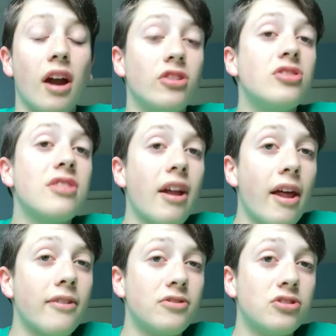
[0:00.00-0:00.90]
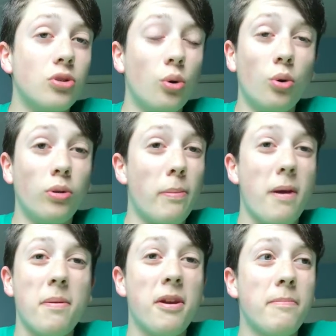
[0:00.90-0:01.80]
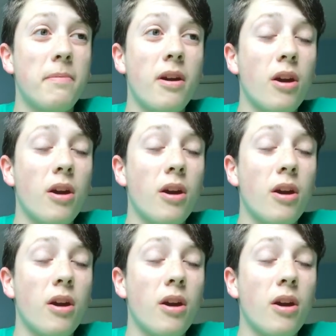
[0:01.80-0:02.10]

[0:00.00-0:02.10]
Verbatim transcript: I just got out of school maybe